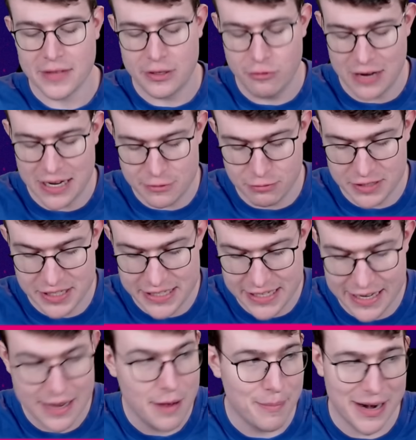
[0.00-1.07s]
you guys will
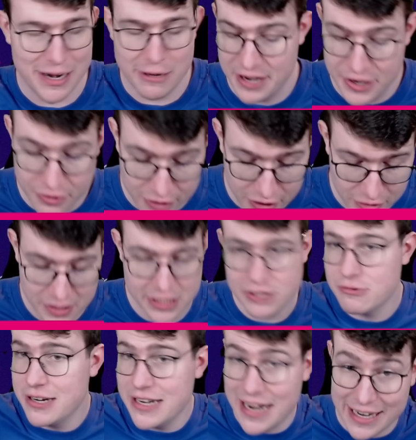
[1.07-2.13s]
see. By the way, new loading
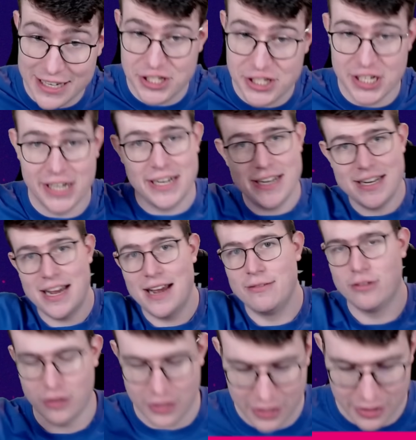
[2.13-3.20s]
screen. I can share that. I'm not gonna